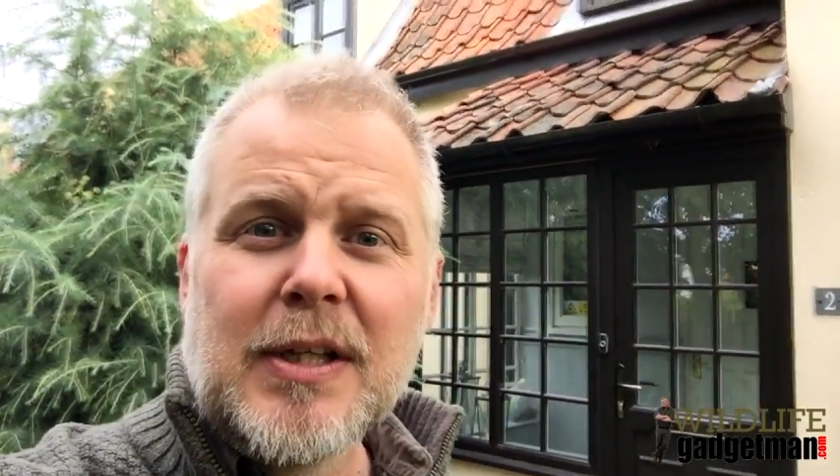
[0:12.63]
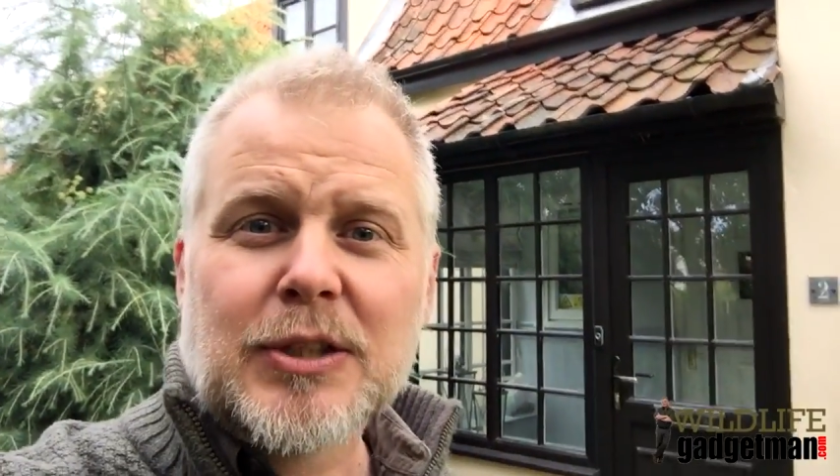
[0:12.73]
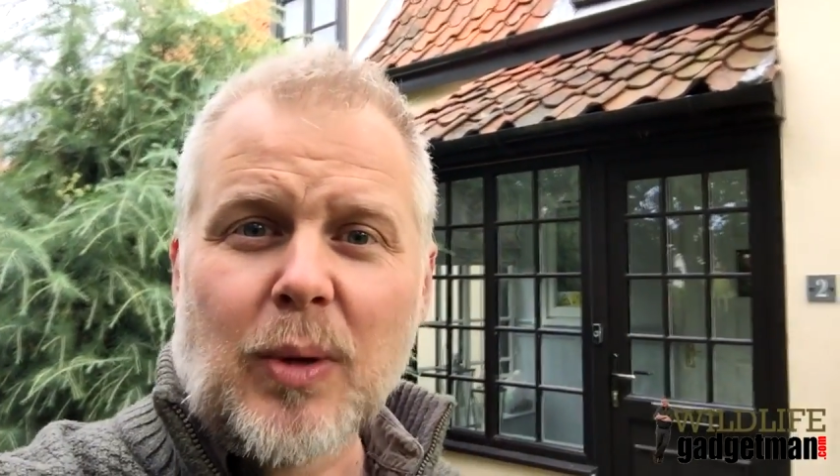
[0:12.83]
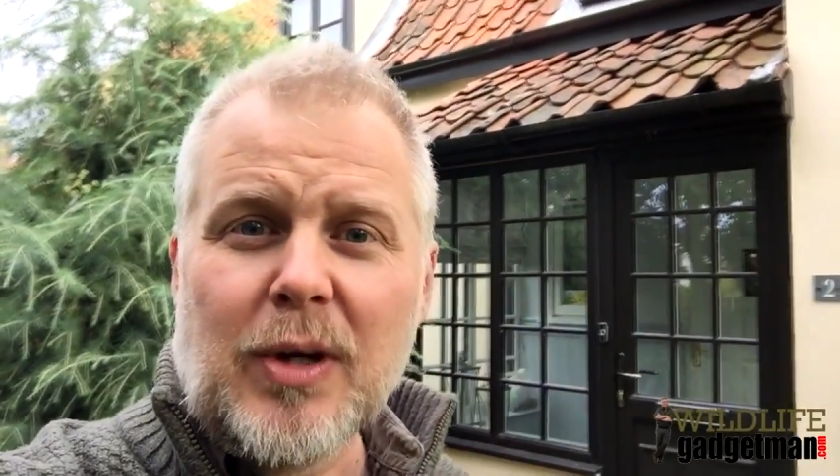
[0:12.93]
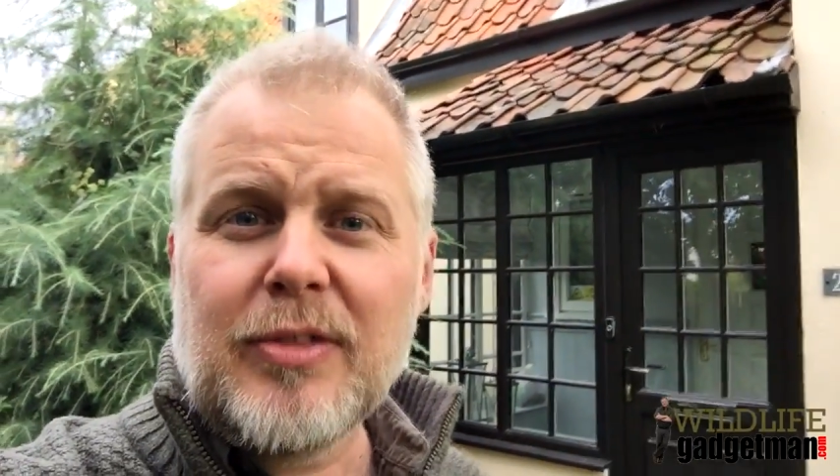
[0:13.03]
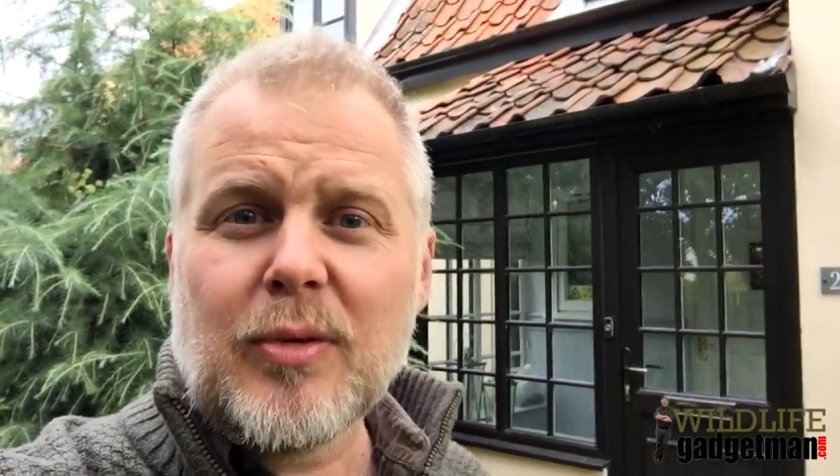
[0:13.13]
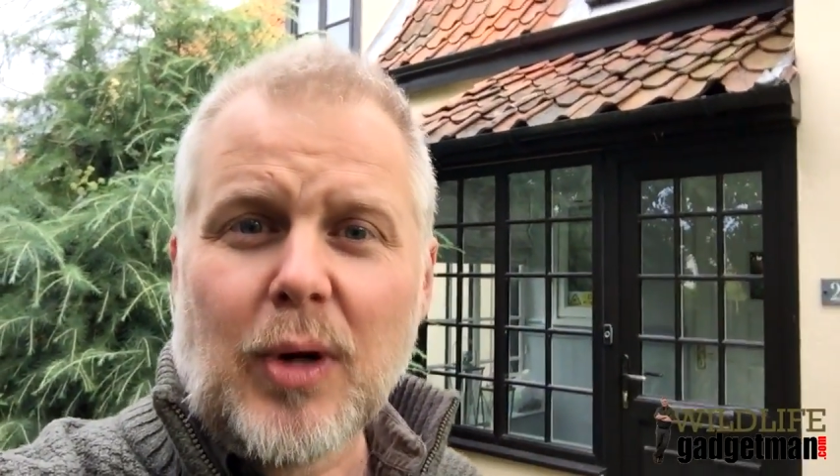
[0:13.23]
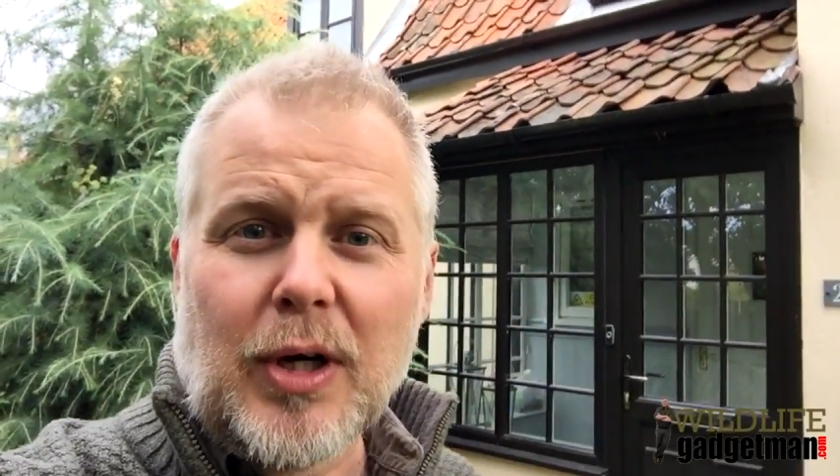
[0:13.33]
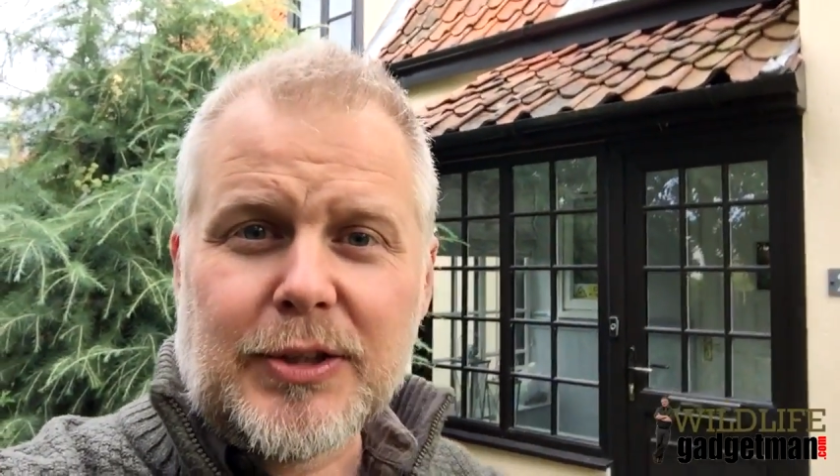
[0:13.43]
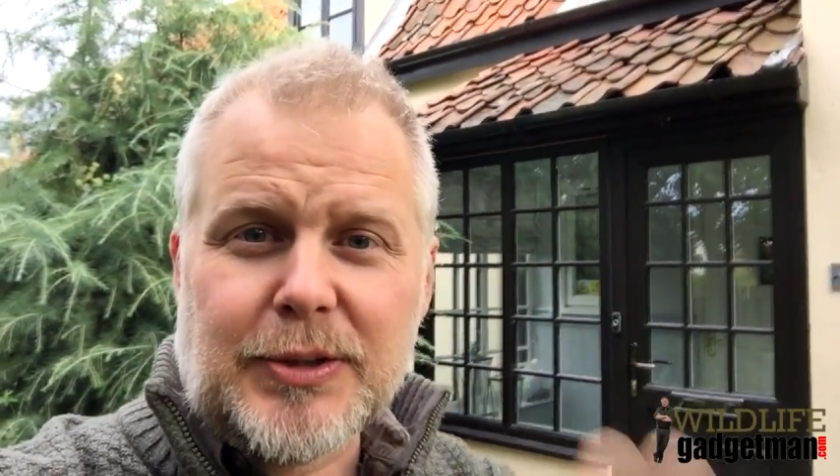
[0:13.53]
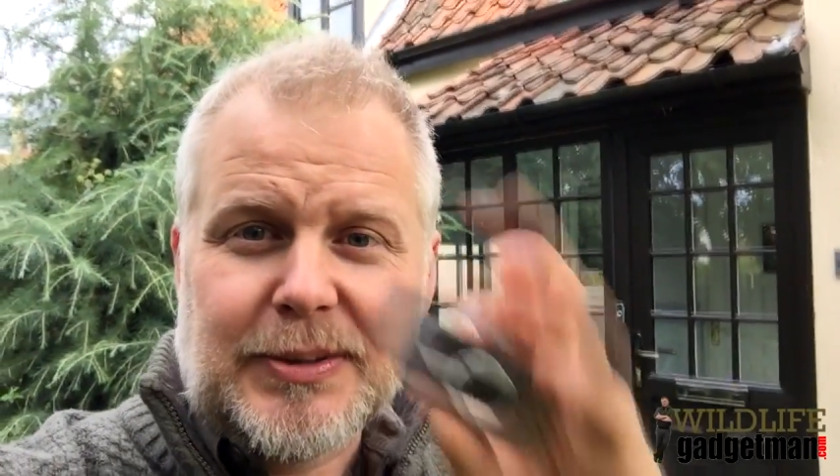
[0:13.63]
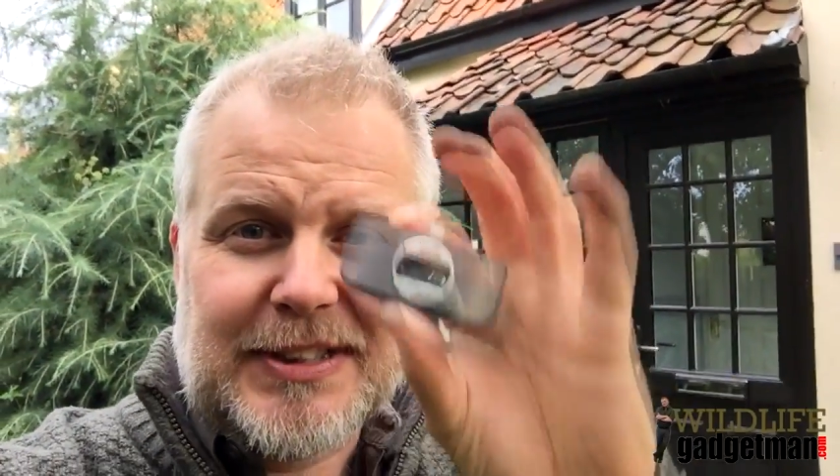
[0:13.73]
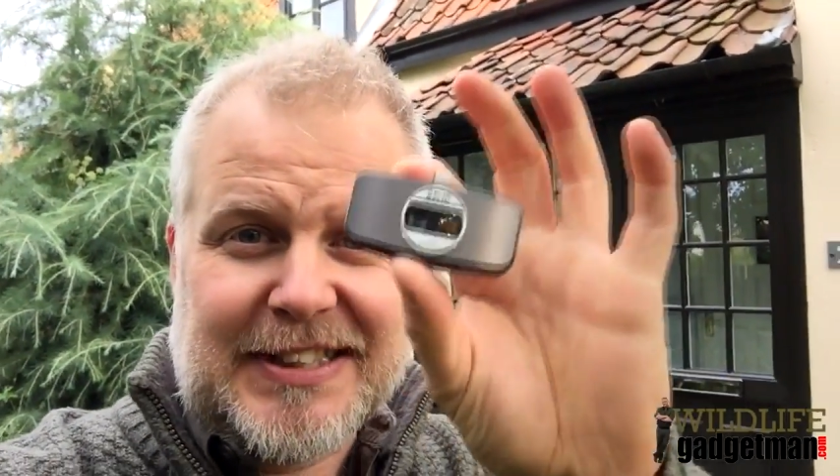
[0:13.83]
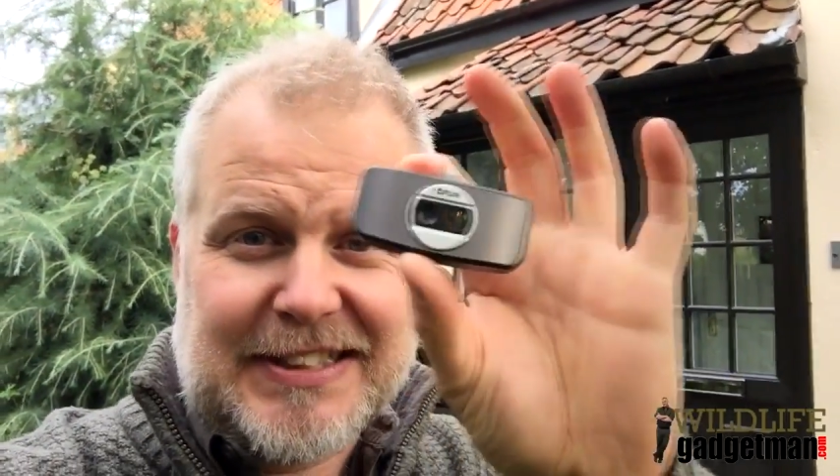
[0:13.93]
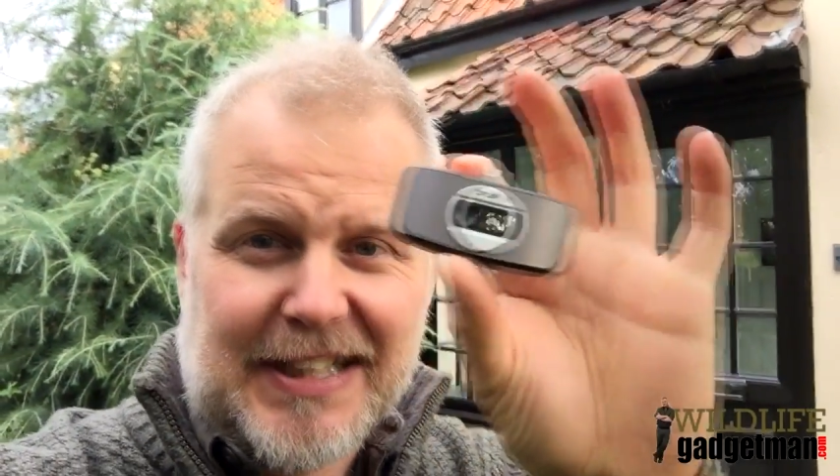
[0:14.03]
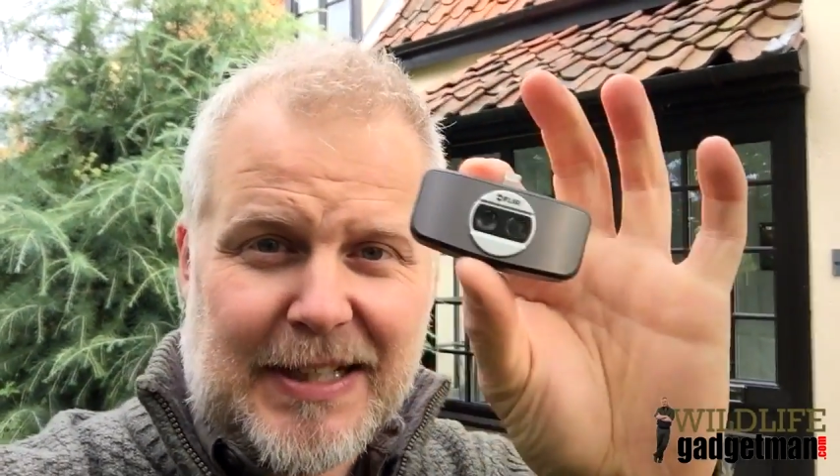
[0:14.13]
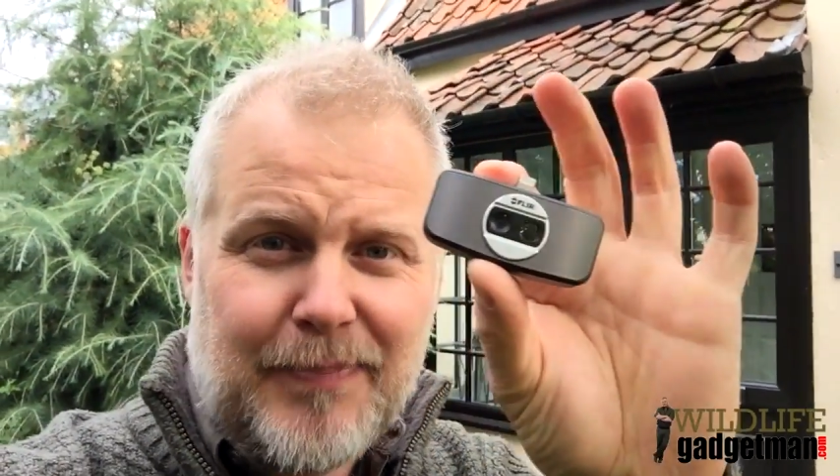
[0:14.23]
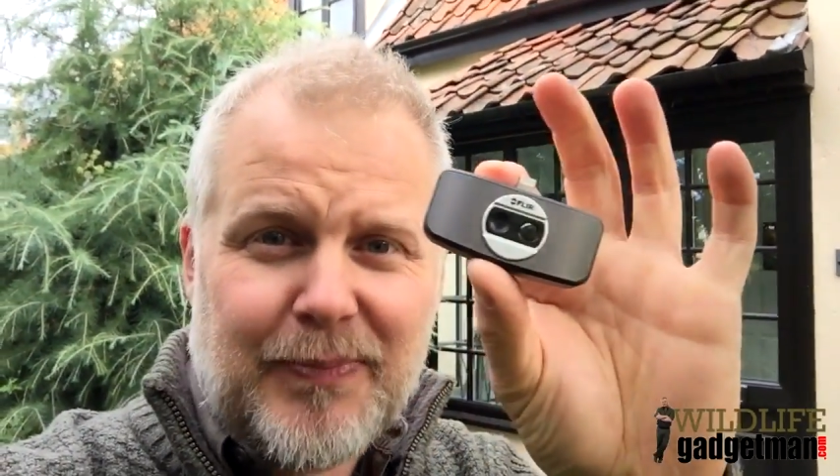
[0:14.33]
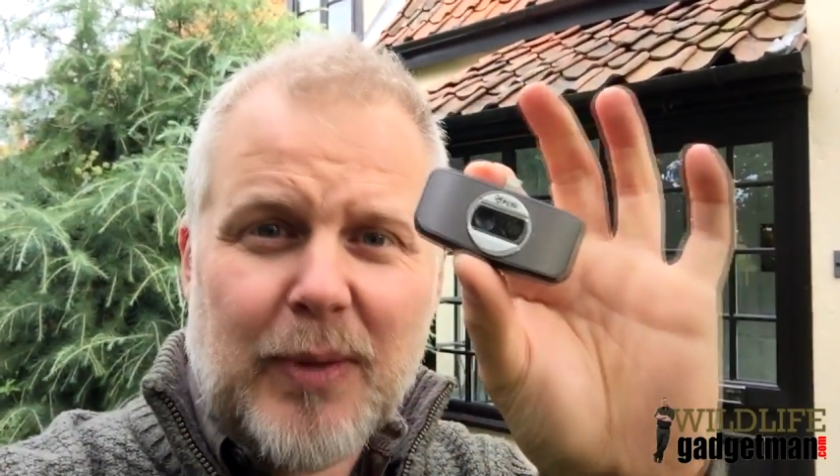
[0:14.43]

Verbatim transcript: So I thought I'd use this thing,